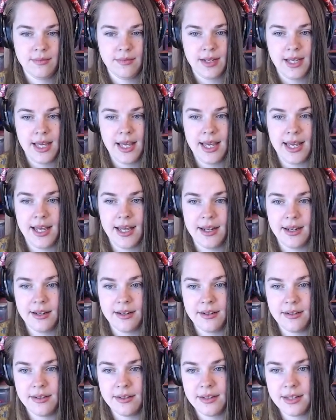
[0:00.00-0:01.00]

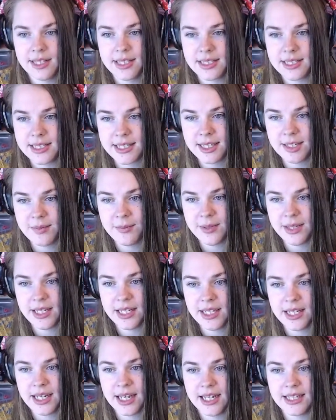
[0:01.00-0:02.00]
And this is going to
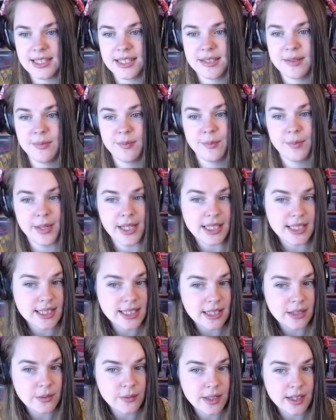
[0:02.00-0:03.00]
be a
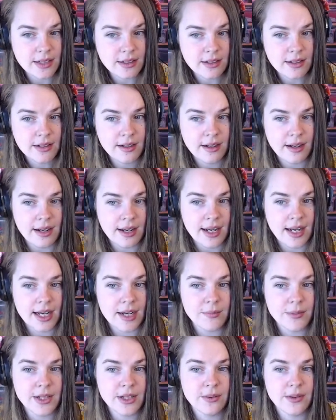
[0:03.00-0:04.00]
spacing one,
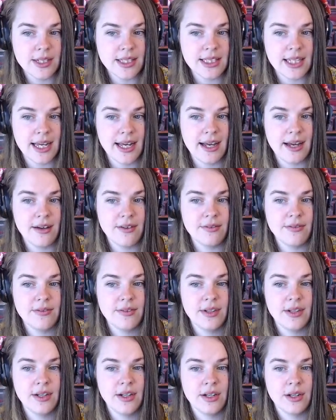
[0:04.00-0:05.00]
and we're going to have
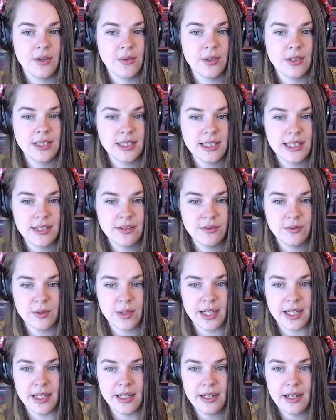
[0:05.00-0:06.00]
quantity of
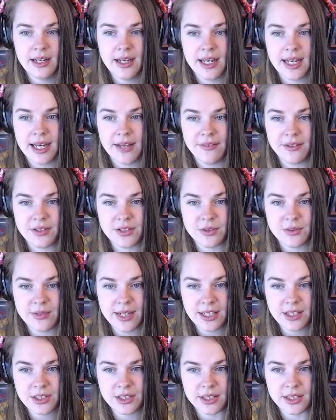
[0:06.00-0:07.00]
1, and the
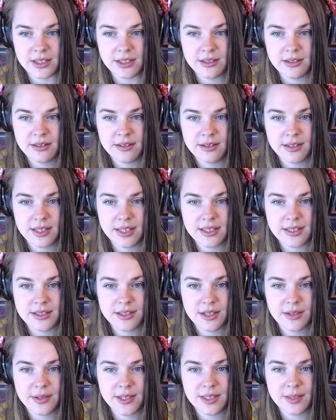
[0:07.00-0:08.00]
direction is
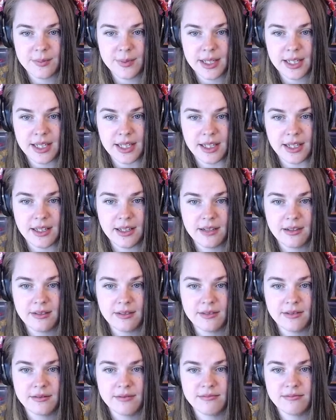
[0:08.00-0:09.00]
going to be
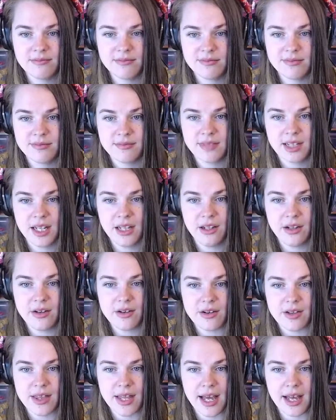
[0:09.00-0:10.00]

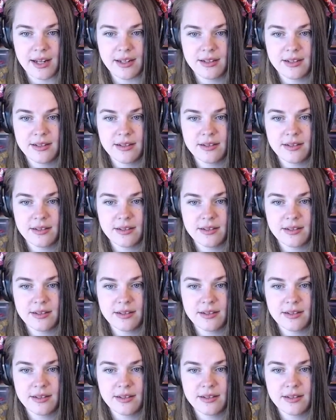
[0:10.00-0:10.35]
along that